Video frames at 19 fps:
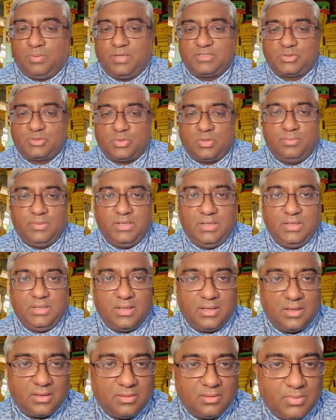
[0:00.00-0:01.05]
by
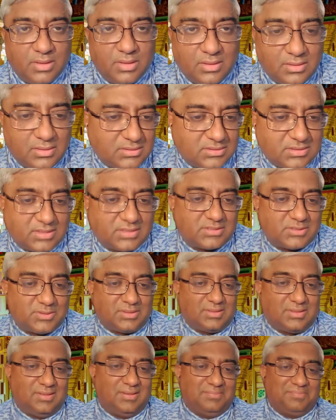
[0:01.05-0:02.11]
Swamini Agamananda
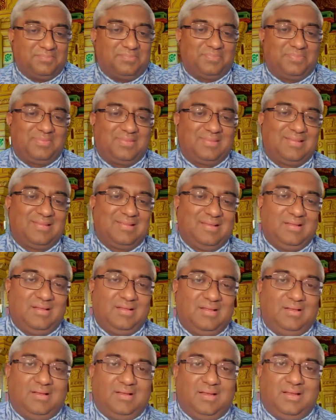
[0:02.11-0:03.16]
Saraswati.
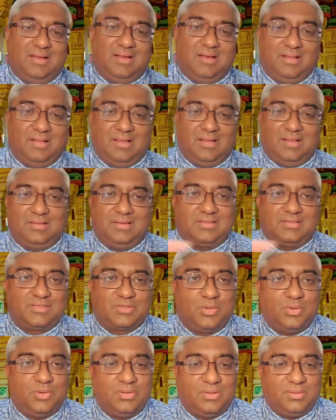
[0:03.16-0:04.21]
And the other is
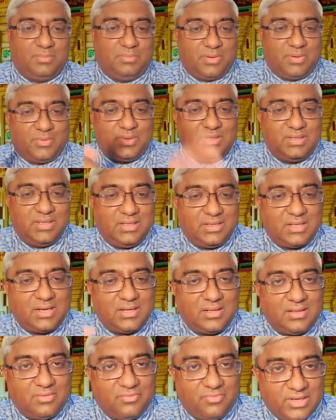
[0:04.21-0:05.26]
called the Bhagavad Gita
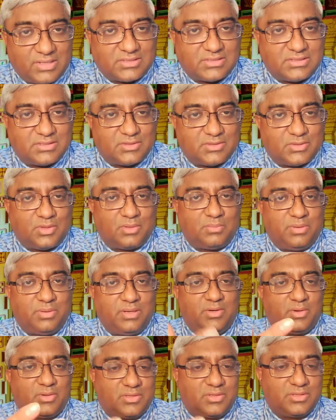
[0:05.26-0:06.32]
and the West, taught by
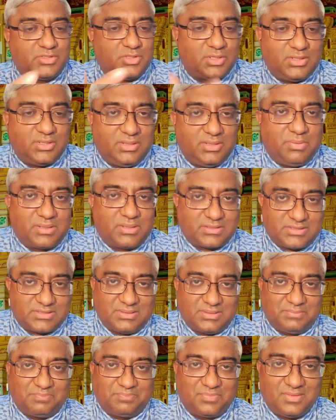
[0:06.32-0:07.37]
Dr. Joydeep
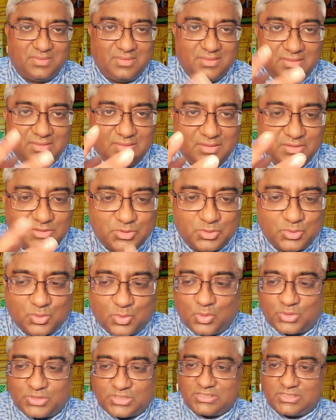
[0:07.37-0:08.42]
Bakshi. These two
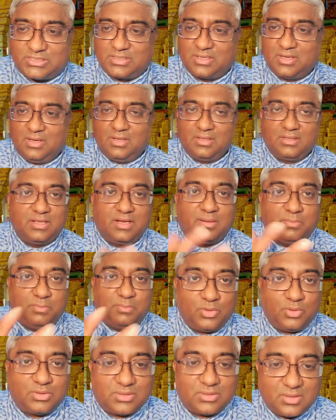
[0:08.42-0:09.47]
courses, they are
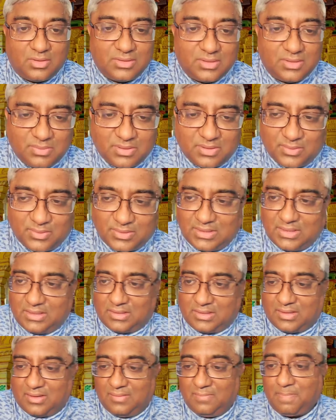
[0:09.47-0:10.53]
both on the Bhagavad
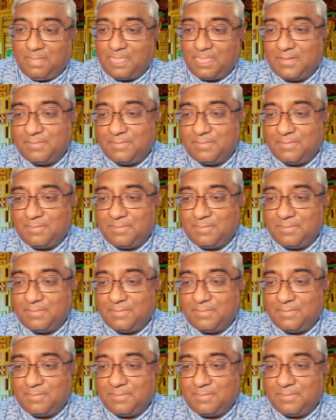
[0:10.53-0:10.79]
Gita.